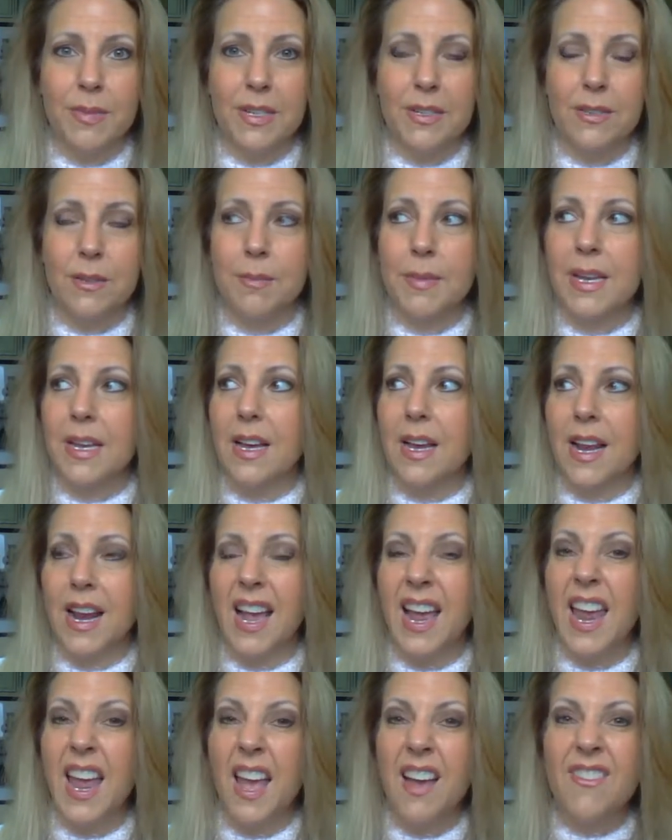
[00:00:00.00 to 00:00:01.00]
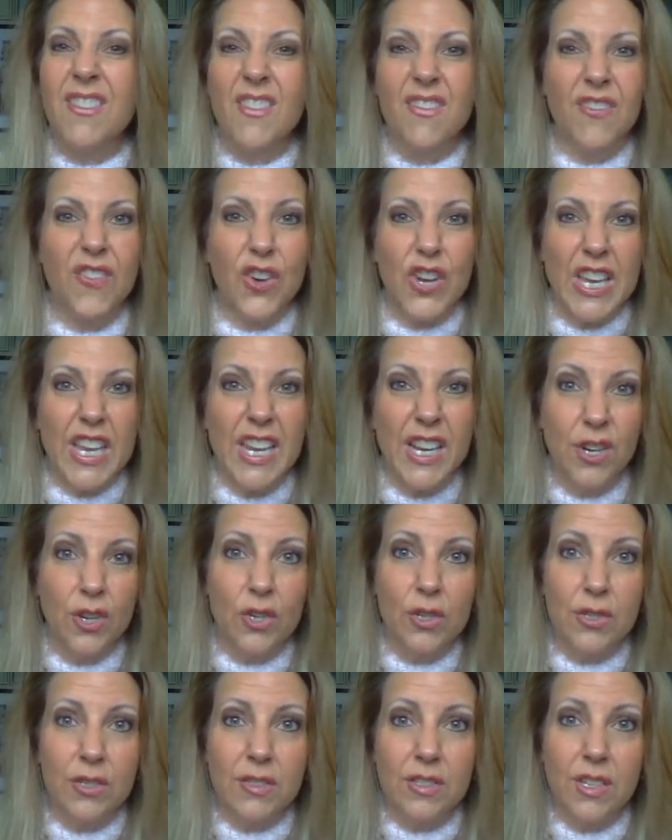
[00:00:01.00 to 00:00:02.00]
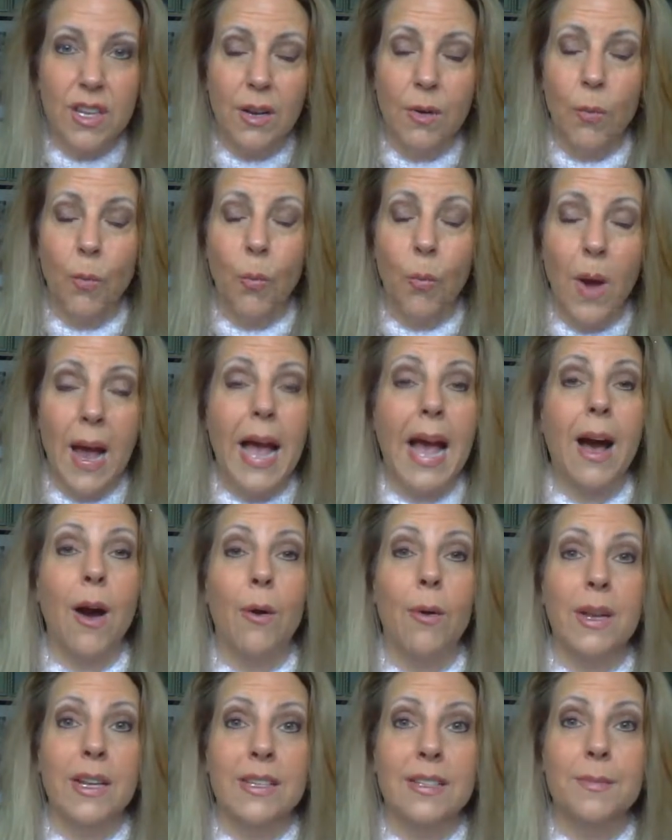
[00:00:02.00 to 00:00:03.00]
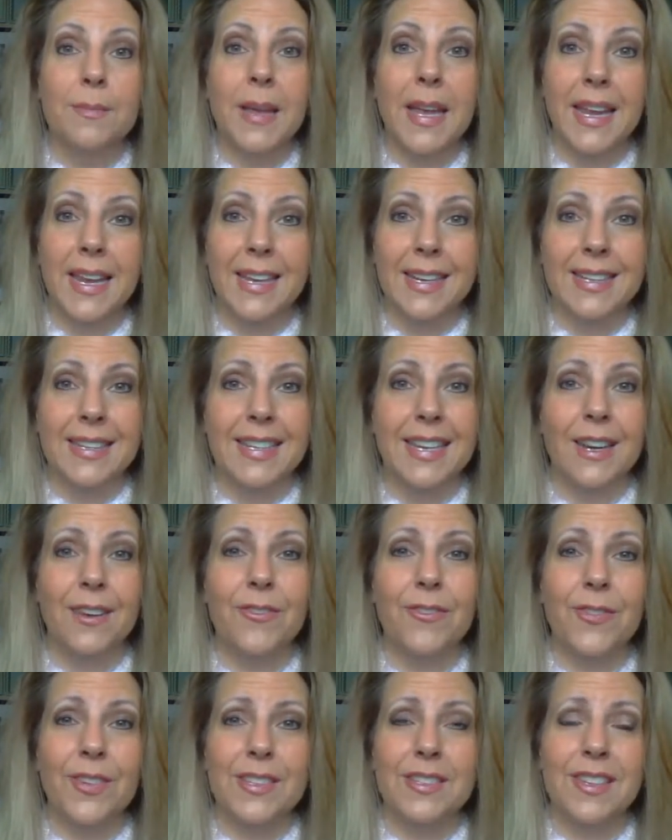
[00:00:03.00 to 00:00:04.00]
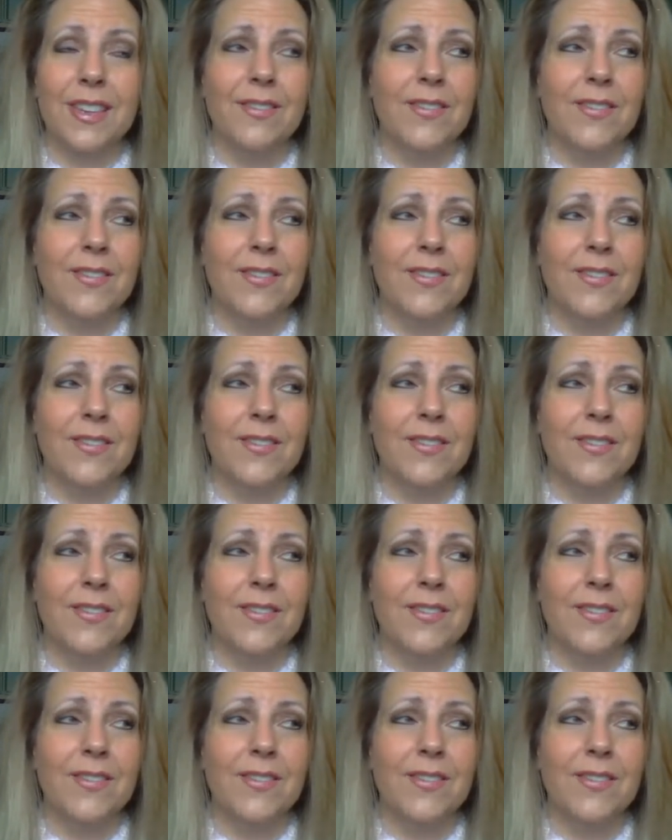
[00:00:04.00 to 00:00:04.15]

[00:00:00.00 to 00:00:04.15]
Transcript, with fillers: Because, oh my God, I haven't for years, and wow, it's made a difference.